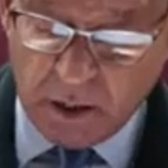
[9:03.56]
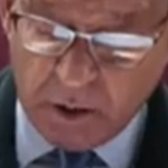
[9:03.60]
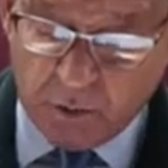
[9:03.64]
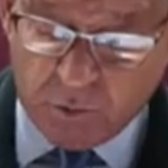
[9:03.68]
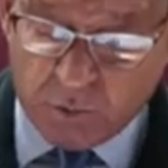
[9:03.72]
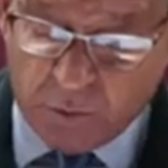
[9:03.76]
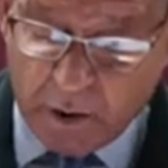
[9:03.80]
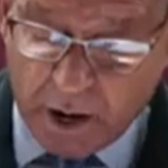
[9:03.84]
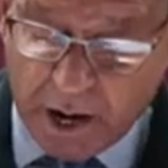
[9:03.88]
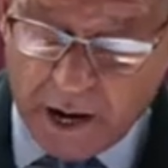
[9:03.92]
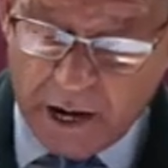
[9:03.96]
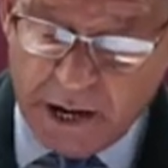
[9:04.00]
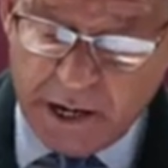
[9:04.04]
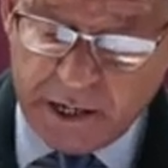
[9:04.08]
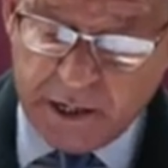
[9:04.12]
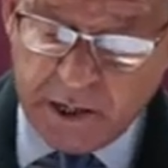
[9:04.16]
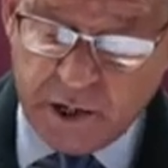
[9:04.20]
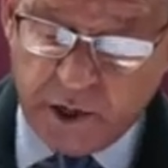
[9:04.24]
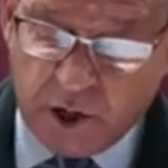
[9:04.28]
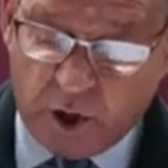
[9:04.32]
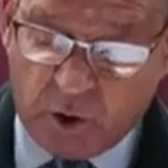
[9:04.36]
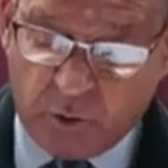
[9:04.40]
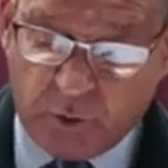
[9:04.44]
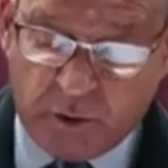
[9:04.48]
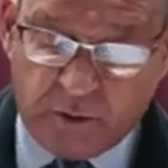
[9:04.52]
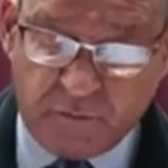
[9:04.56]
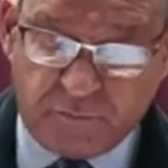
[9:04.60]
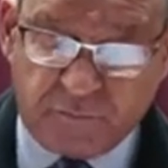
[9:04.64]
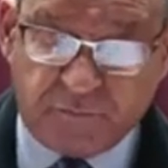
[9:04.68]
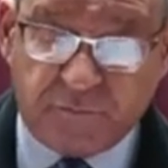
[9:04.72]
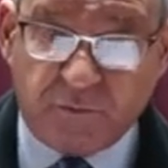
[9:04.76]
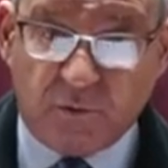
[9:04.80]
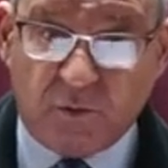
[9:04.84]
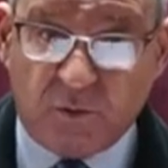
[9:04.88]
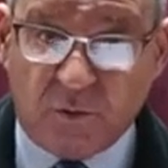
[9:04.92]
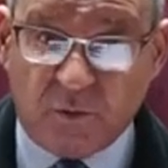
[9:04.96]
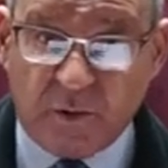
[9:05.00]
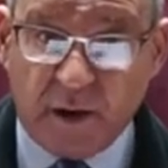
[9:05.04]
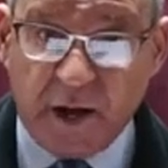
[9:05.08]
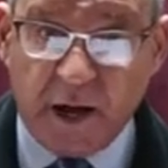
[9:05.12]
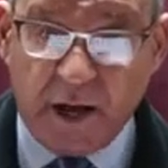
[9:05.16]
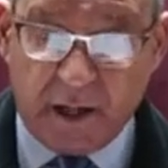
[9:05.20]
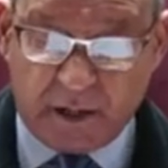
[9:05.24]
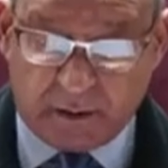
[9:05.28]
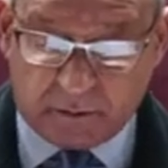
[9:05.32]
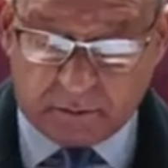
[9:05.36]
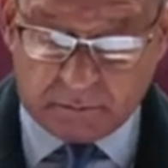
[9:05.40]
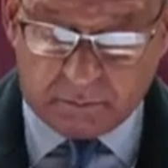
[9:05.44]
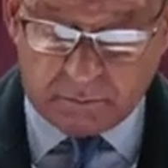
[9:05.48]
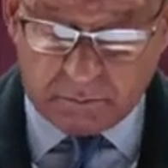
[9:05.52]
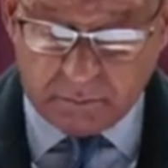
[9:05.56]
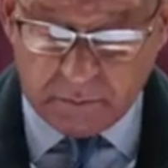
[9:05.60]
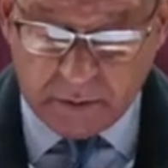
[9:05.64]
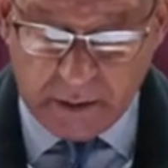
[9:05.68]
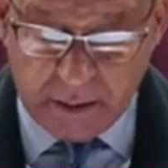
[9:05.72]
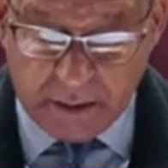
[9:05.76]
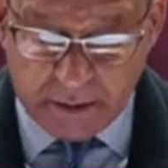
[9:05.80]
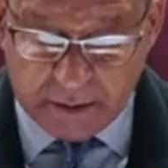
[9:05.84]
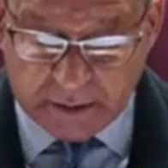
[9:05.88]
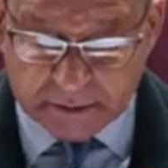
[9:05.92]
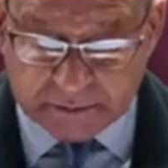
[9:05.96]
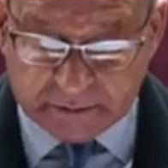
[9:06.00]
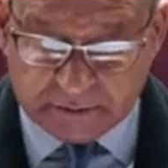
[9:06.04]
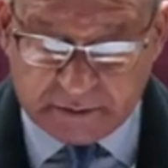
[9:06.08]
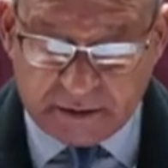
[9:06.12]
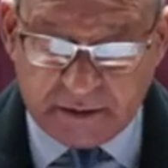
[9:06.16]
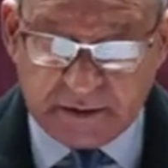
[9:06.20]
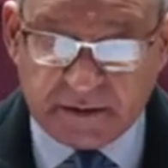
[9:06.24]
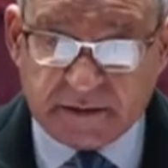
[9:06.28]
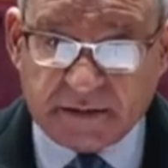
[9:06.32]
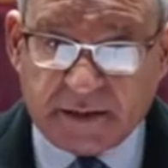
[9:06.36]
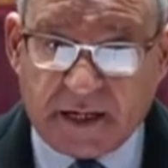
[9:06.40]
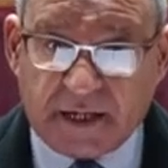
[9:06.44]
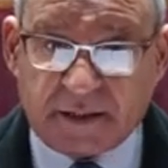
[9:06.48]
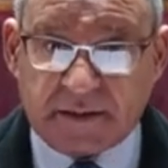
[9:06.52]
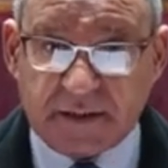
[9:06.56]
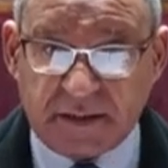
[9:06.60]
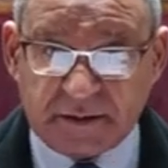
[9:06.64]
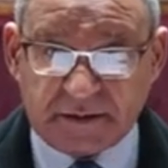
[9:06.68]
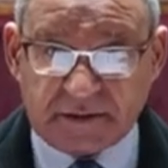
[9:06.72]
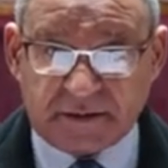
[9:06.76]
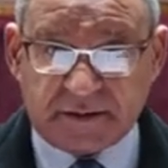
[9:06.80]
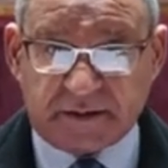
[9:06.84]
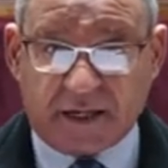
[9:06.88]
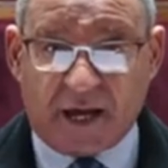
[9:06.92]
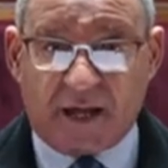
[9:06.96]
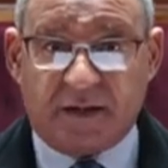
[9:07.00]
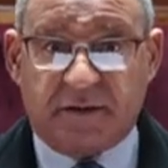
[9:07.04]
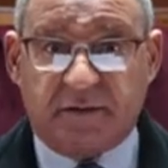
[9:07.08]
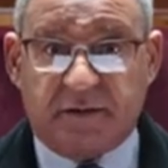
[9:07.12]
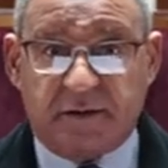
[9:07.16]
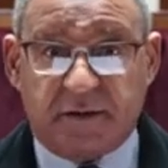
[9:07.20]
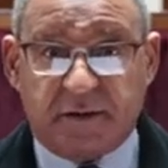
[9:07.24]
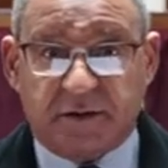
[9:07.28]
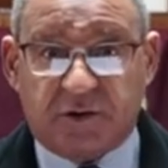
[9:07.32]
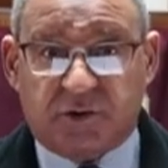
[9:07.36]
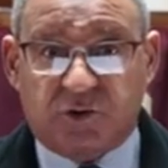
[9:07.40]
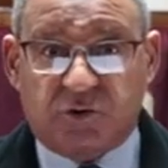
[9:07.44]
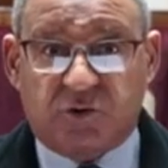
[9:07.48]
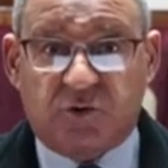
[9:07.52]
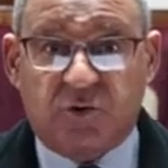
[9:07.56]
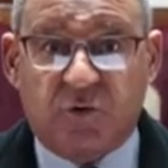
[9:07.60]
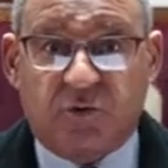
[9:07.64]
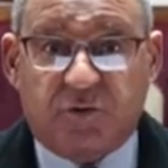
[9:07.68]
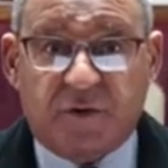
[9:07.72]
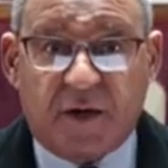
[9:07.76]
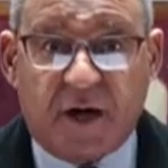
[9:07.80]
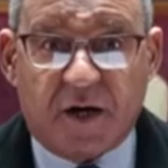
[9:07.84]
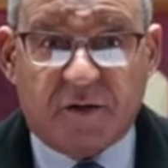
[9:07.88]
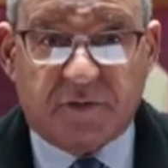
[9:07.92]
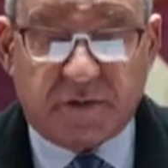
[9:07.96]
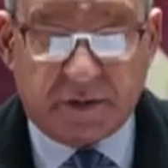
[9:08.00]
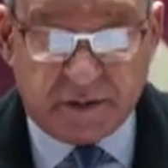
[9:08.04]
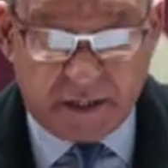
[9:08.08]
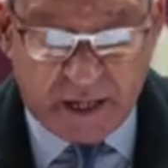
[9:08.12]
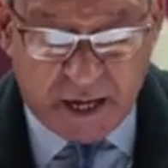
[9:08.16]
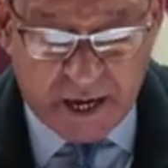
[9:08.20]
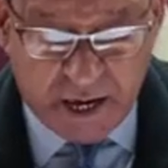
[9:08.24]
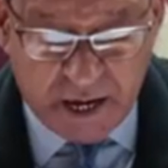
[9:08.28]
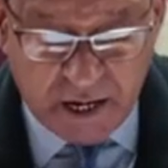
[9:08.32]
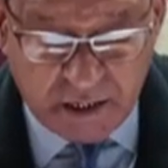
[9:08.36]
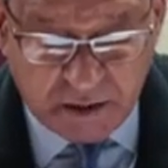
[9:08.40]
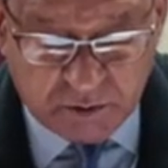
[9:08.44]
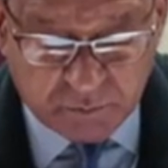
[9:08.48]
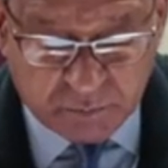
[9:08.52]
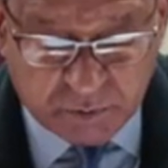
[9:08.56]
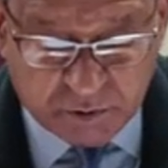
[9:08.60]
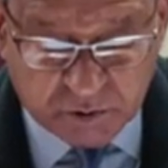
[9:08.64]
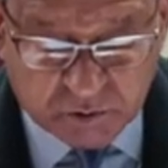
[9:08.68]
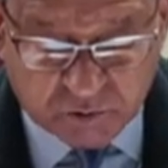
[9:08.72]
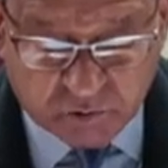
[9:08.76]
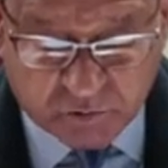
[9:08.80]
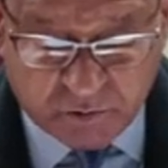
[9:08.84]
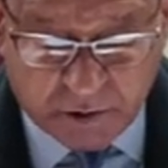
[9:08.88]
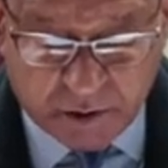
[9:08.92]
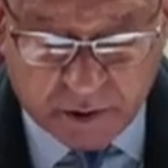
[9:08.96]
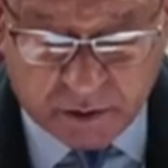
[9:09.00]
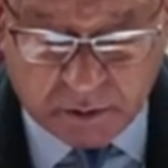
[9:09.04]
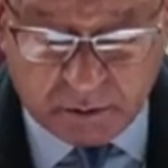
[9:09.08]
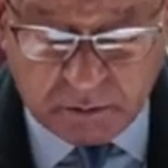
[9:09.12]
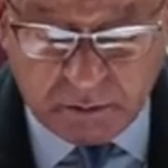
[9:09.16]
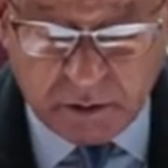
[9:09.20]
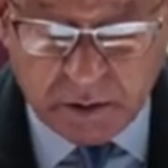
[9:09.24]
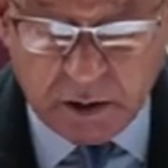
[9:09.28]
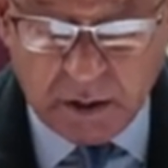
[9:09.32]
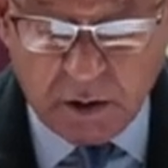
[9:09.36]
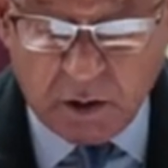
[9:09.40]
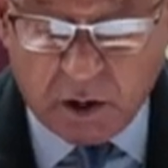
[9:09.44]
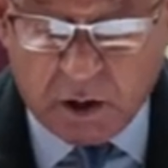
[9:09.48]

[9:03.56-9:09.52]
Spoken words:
Why, knowing full well that since that scandalous 2008 betrayal